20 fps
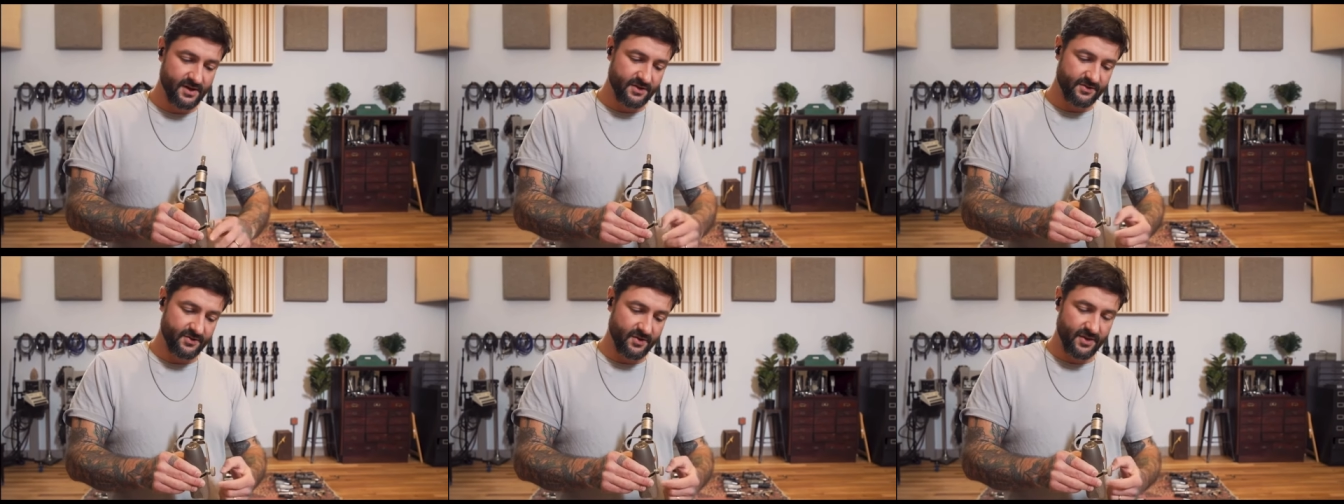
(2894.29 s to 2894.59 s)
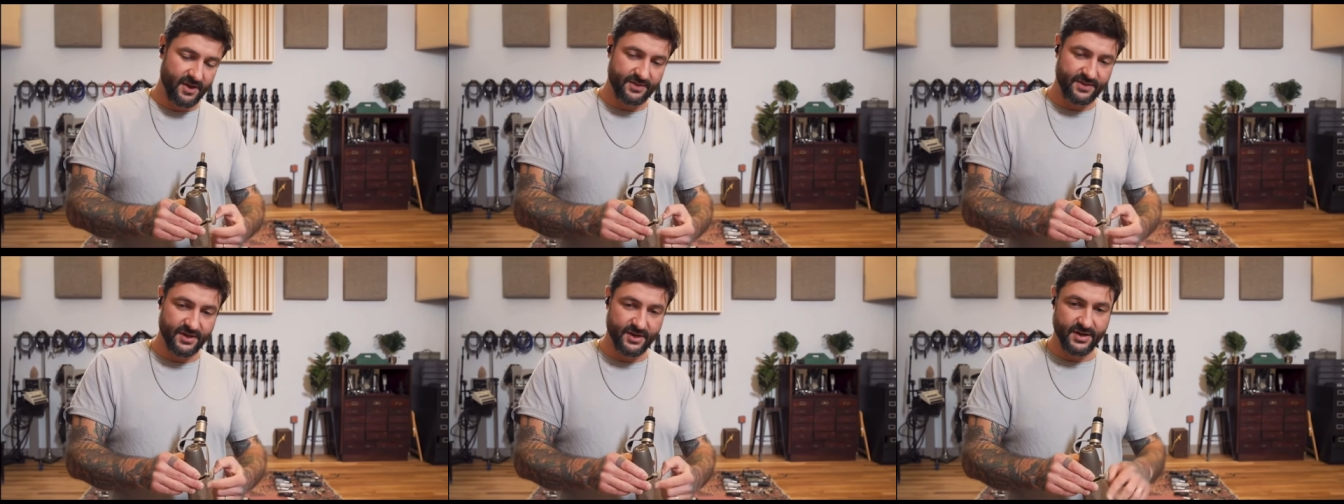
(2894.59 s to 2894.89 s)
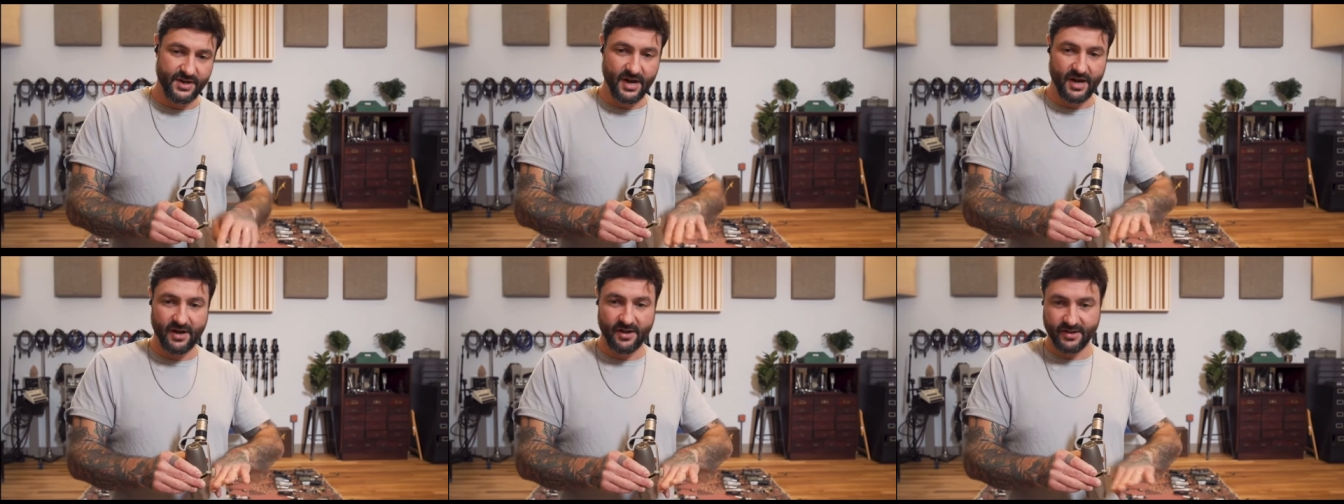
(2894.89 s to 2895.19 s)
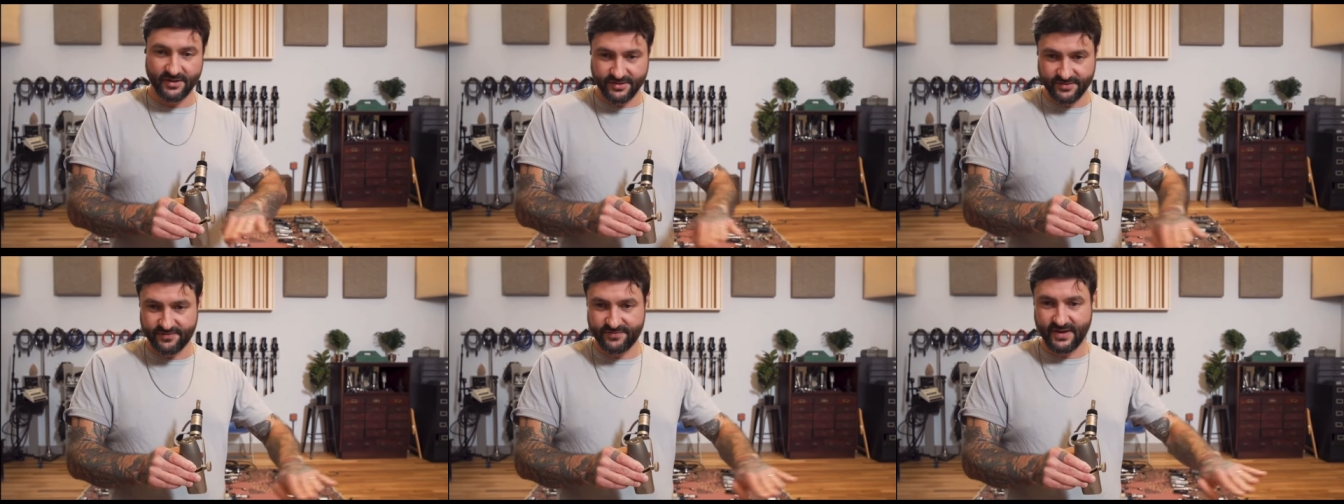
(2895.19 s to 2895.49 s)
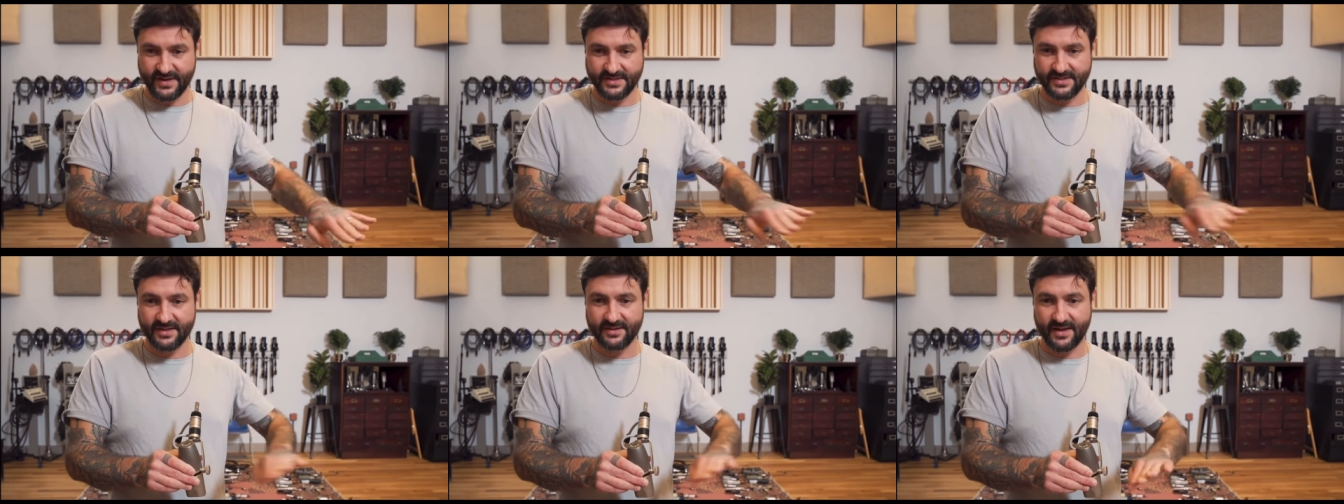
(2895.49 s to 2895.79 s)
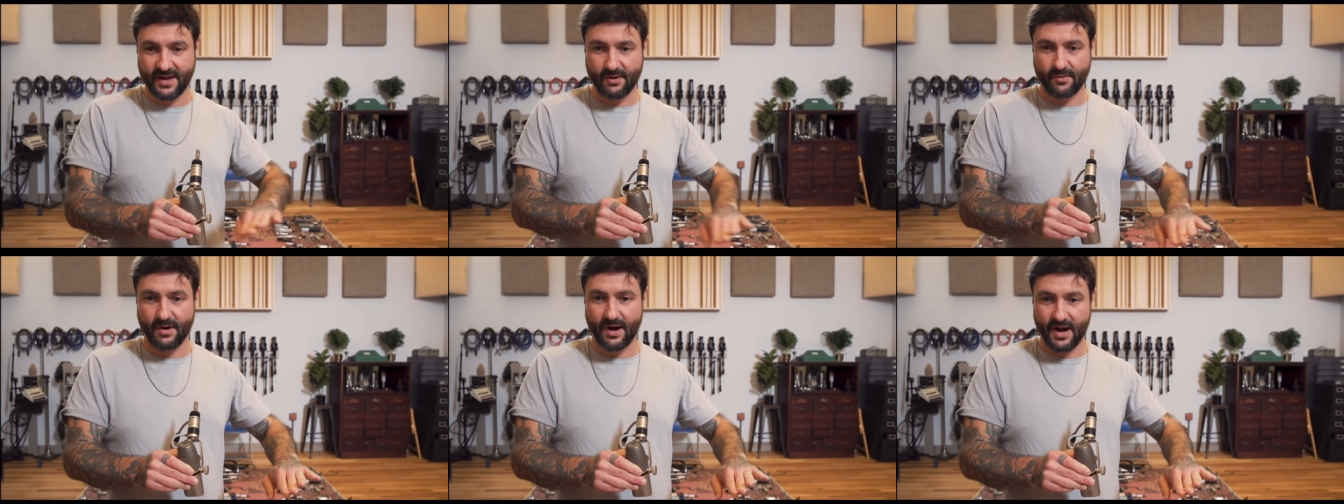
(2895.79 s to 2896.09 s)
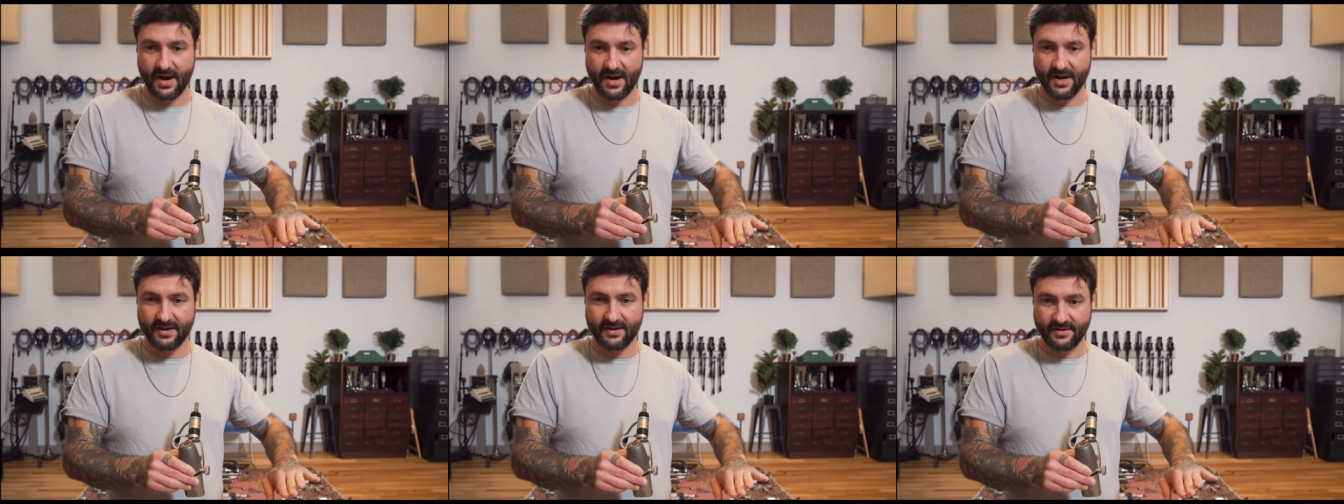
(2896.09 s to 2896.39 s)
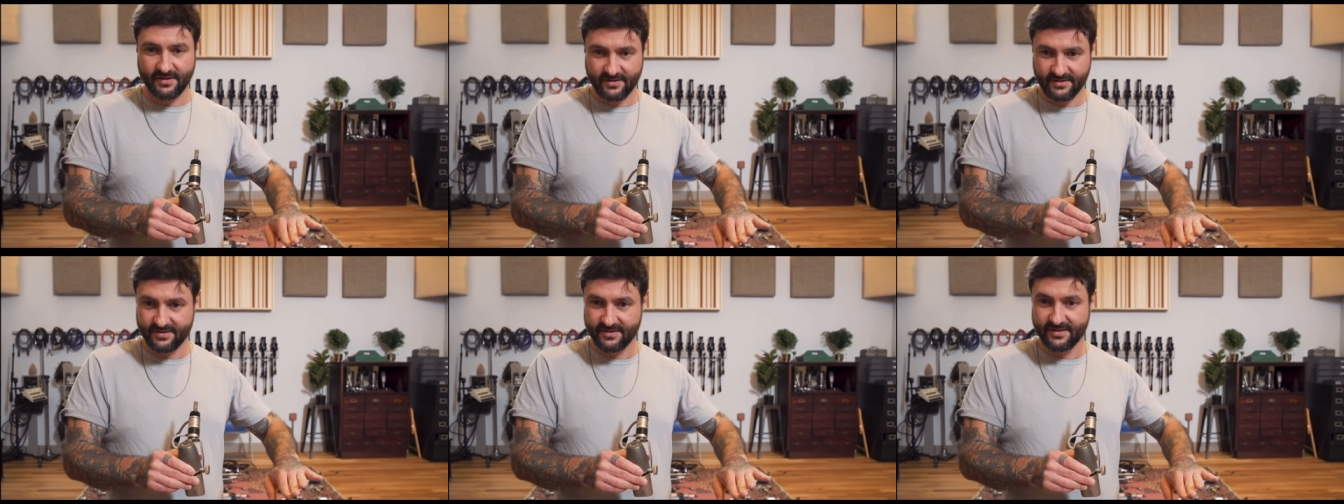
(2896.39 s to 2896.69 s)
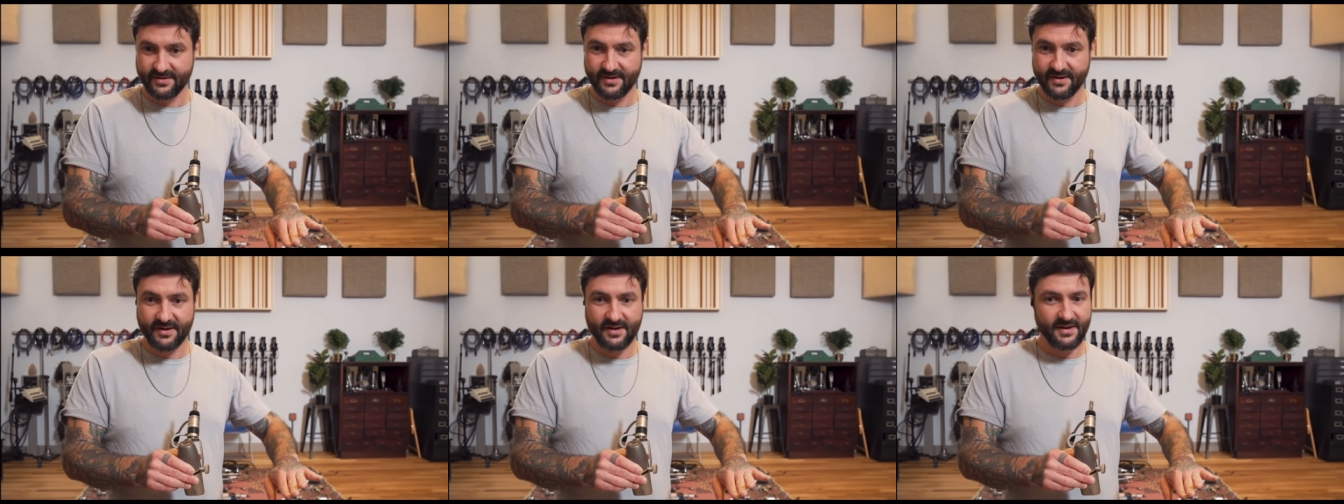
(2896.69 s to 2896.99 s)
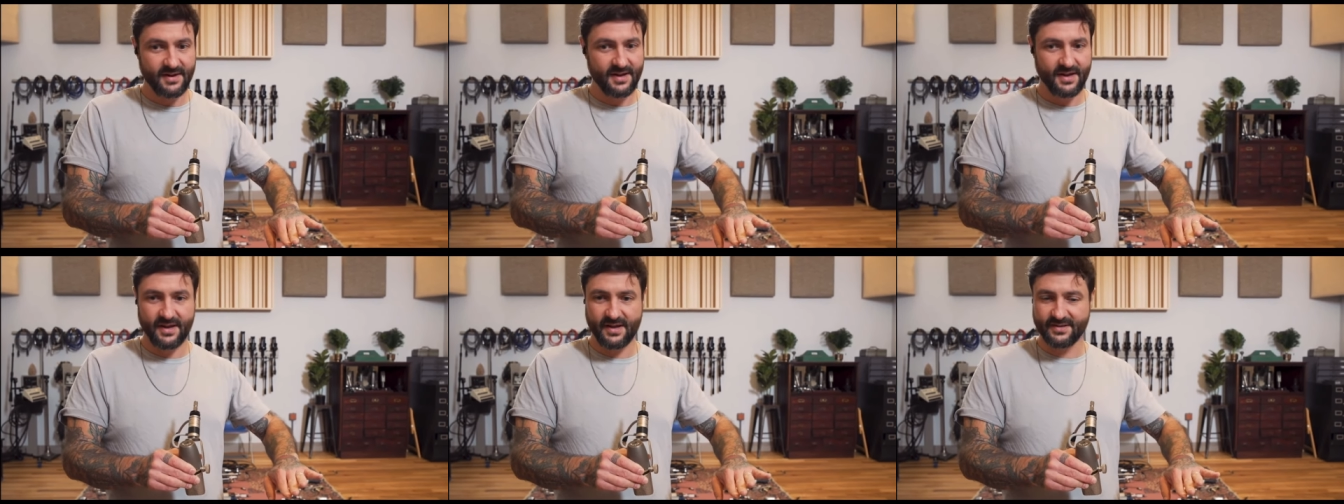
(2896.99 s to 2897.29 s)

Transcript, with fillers: so that the null is facing Null's that ride. on the side, yeah, yeah.